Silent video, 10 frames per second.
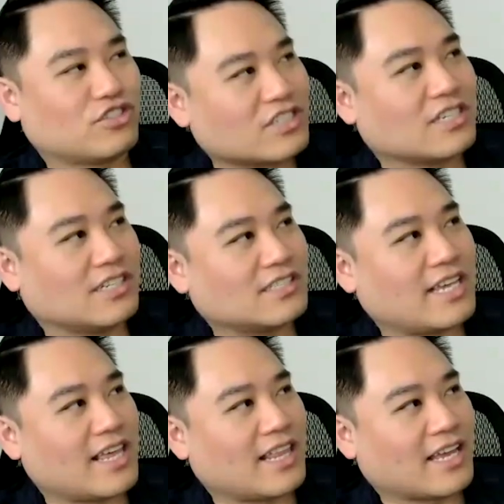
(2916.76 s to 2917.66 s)
just gonna
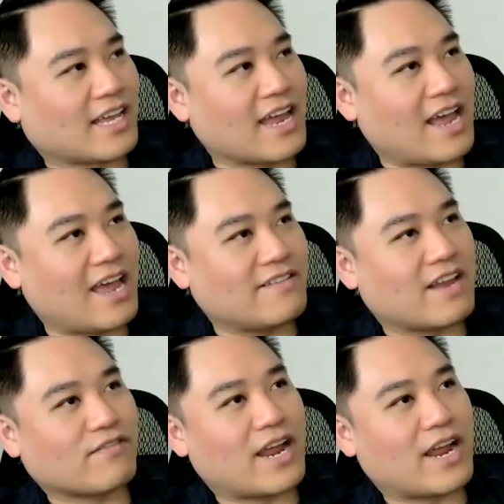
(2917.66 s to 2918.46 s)
say that. Like, I'd never,